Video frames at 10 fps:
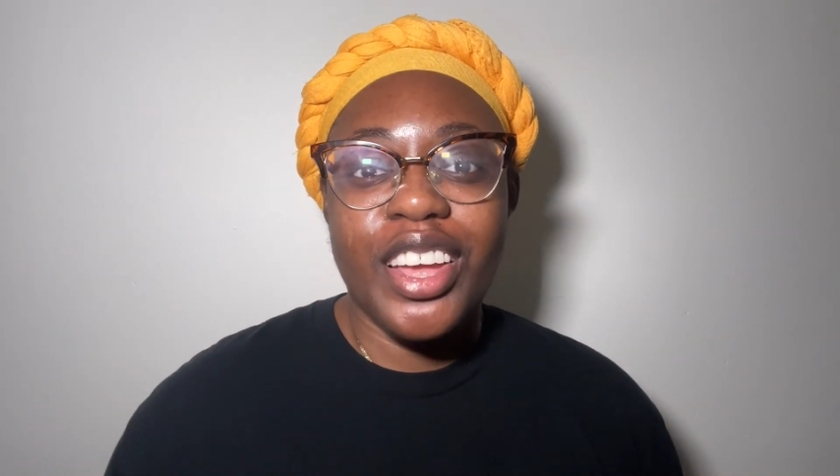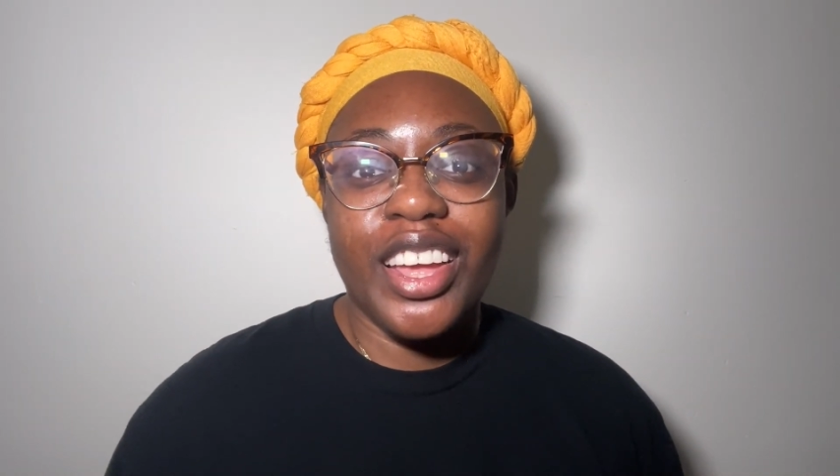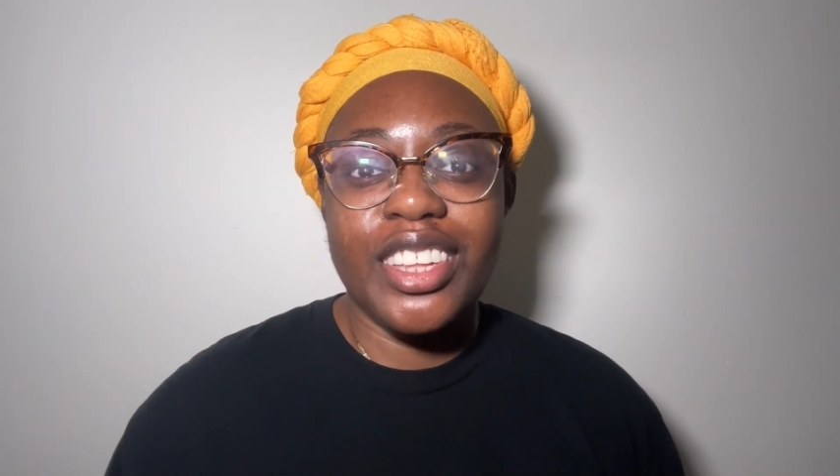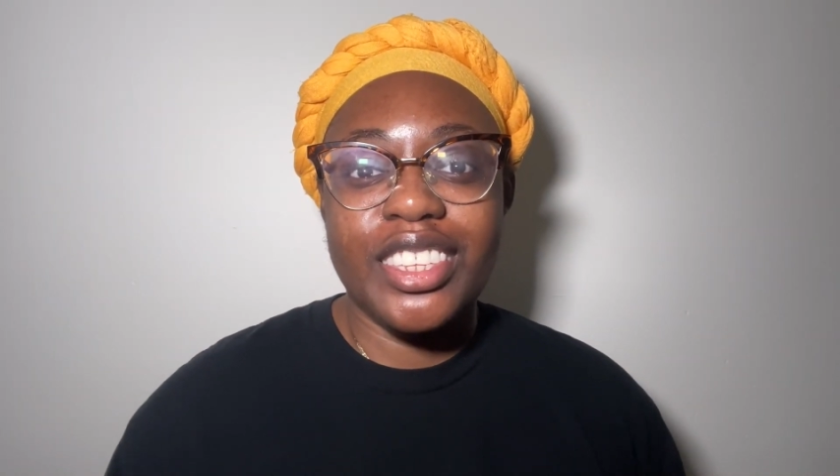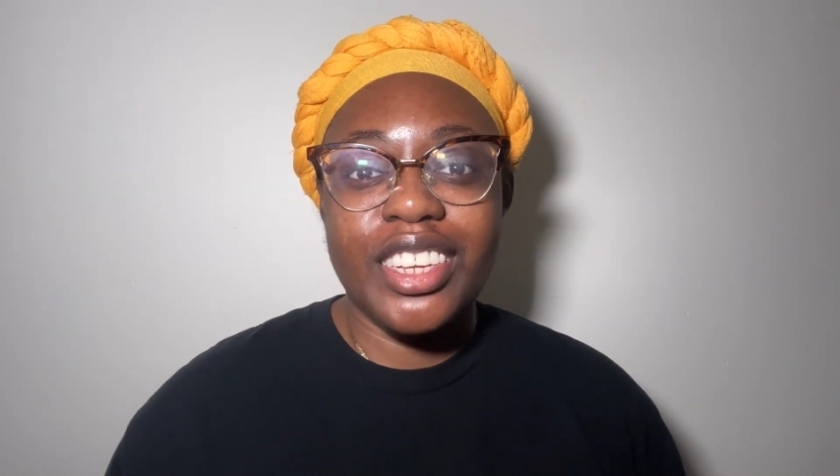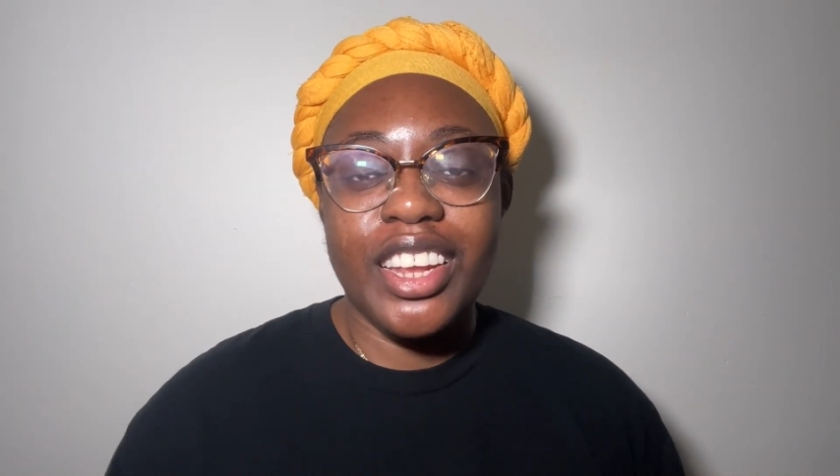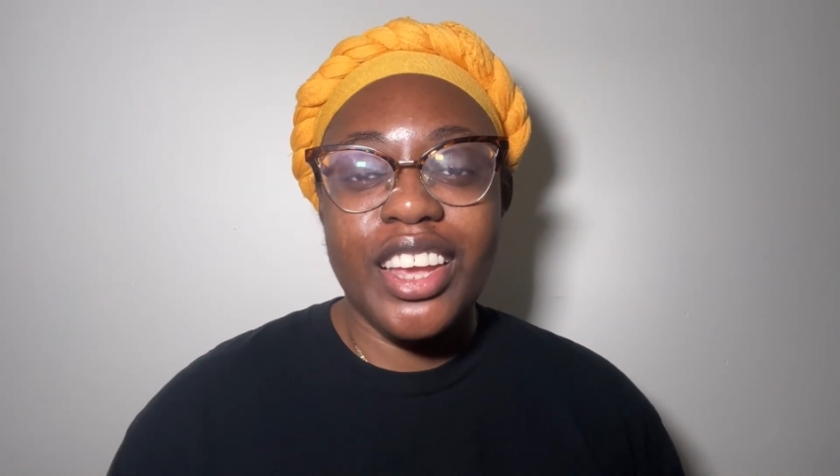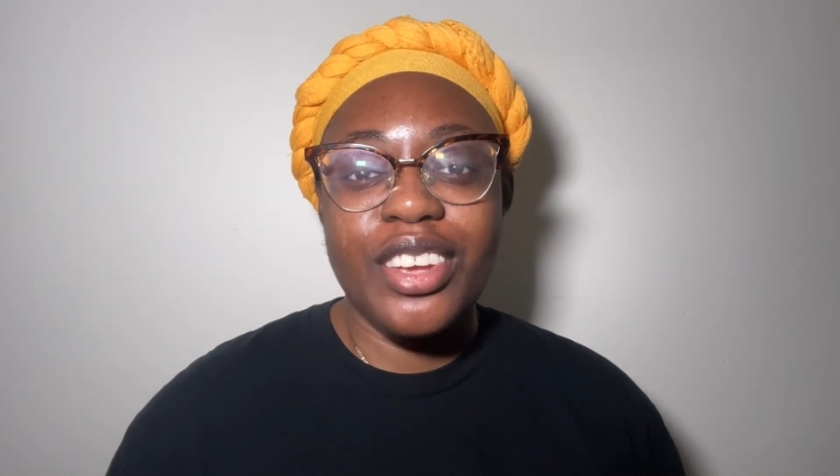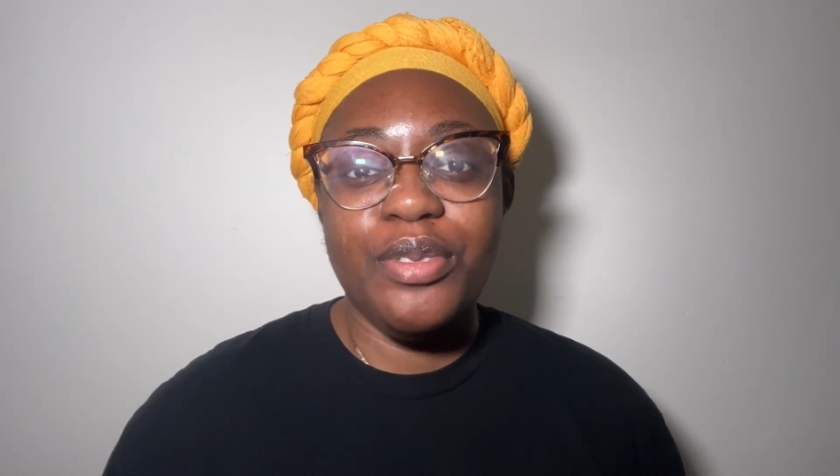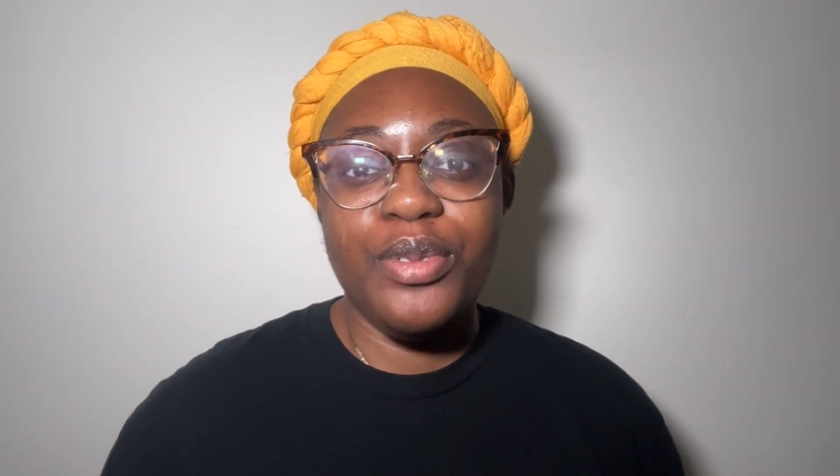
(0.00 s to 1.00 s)
And
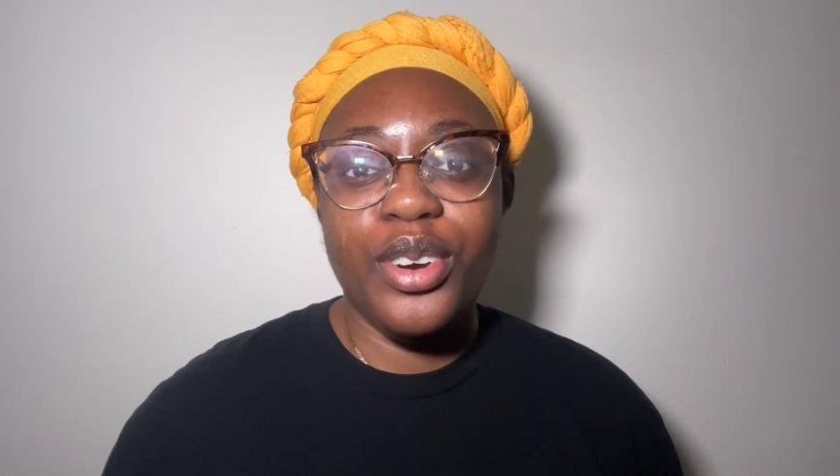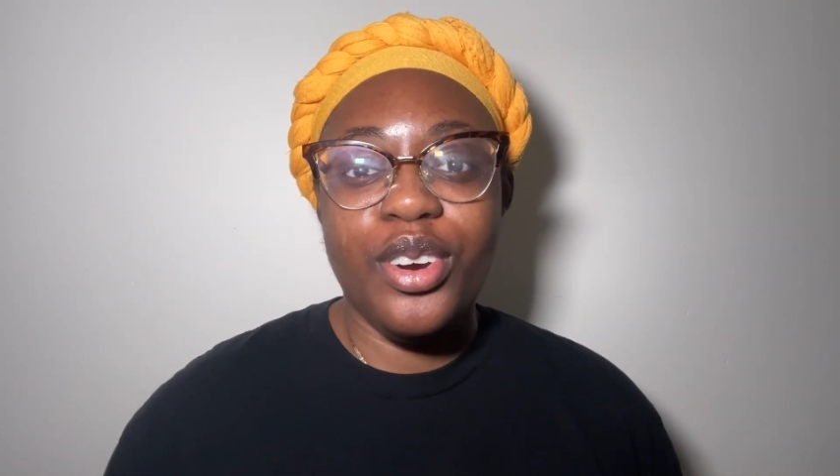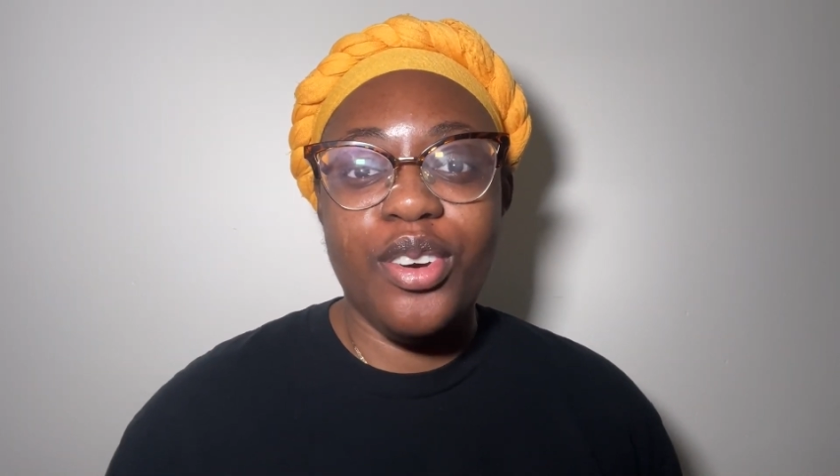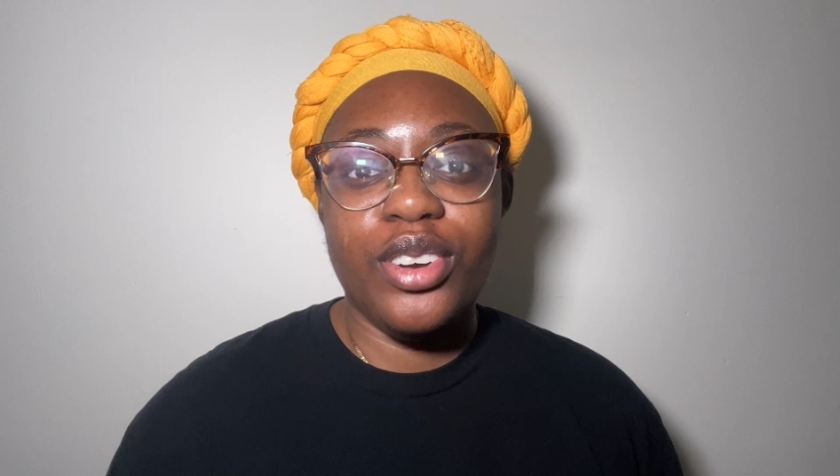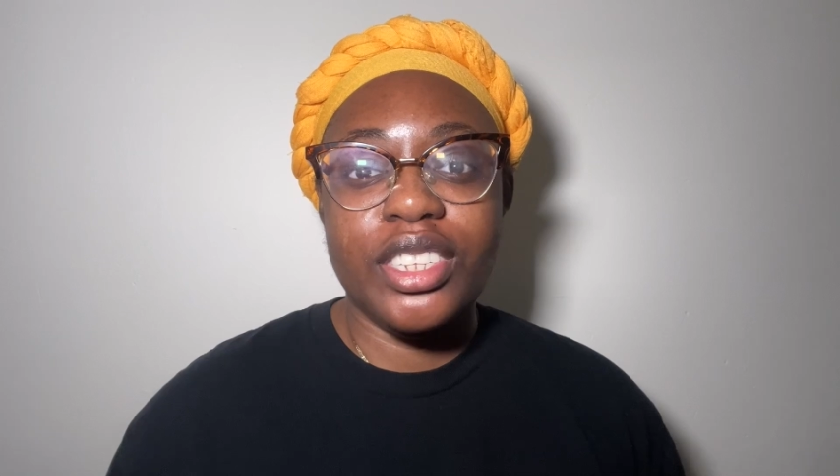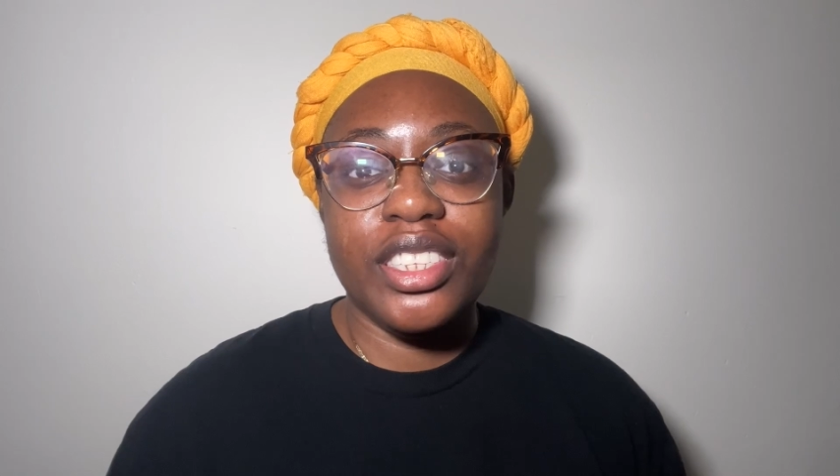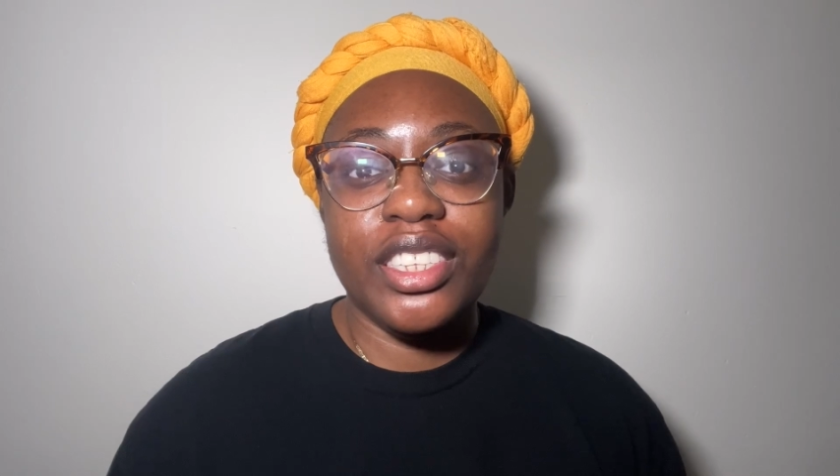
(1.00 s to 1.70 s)
today we're going